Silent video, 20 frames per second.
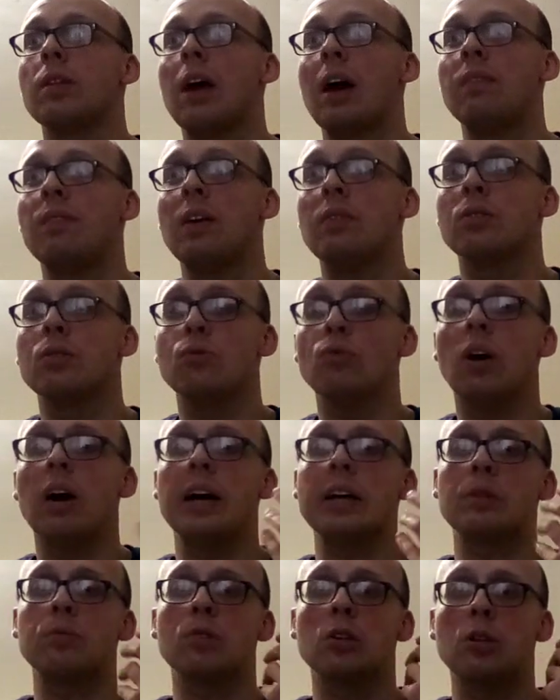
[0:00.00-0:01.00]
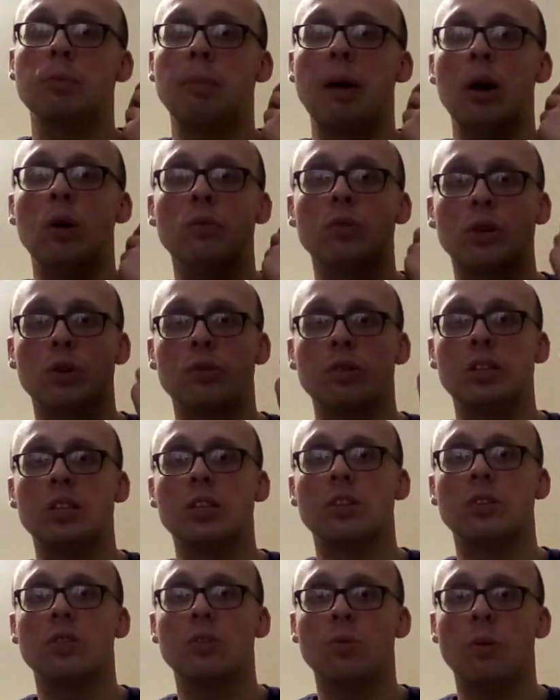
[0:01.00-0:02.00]
have every right to expect other
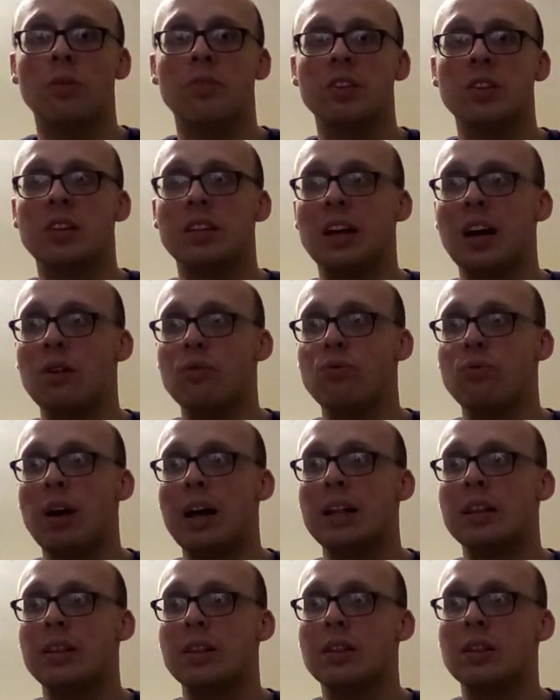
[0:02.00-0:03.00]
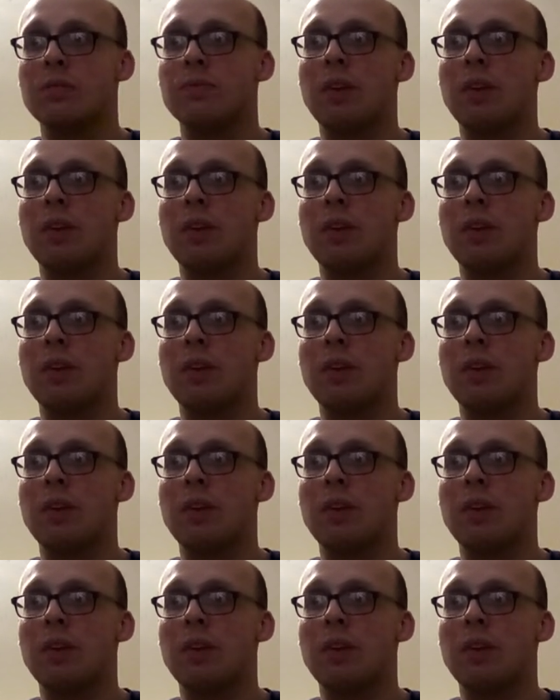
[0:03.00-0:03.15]
Christians, whether it's in our friends,